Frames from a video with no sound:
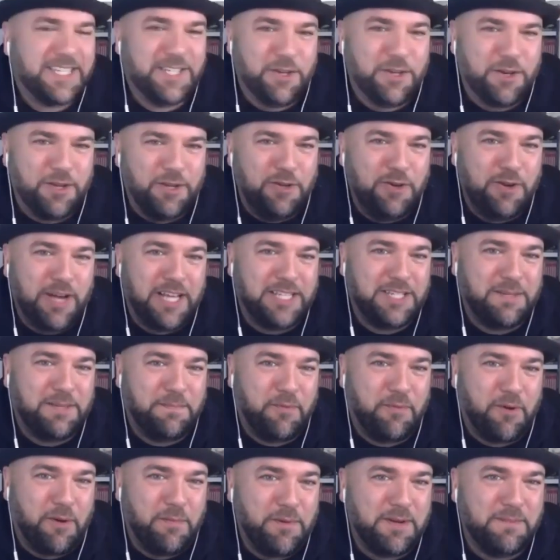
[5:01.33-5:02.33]
you as a
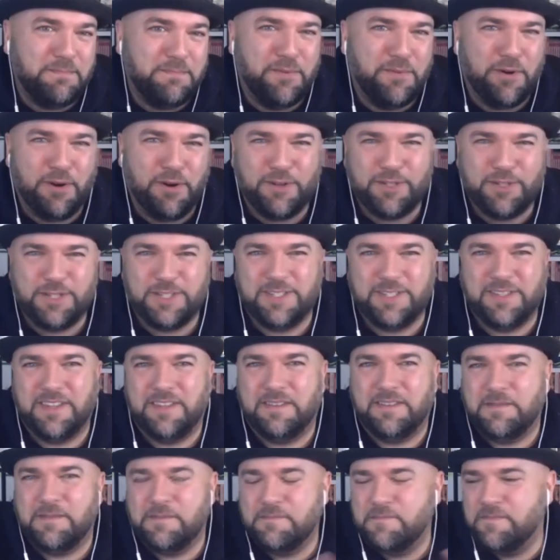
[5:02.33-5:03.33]
prominent
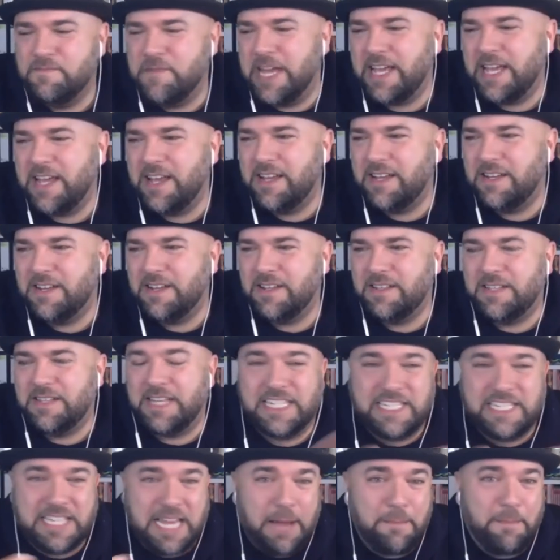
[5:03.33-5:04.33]
person making an
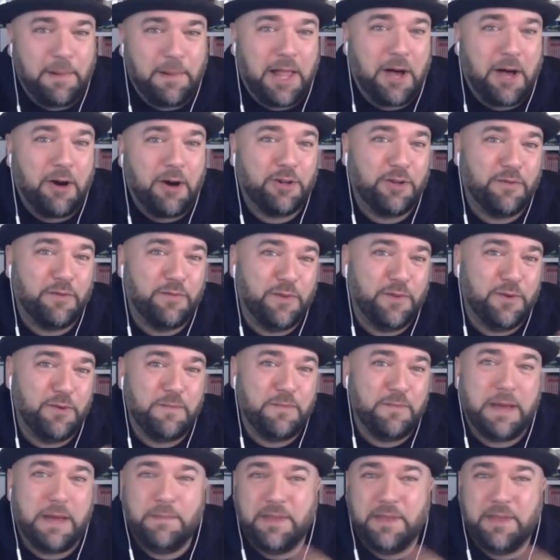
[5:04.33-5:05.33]
example out of you,
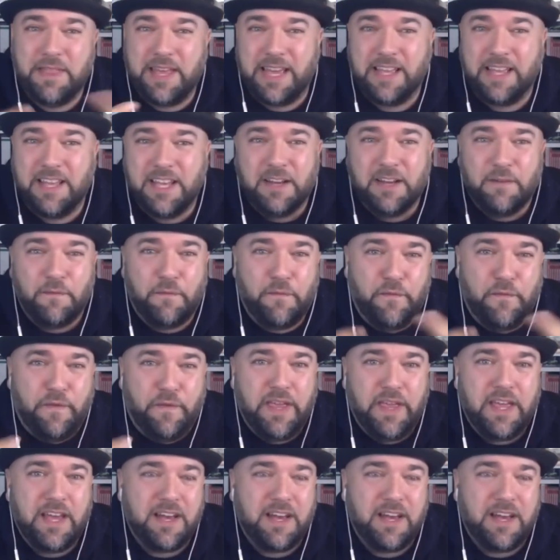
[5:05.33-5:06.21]
maybe they fear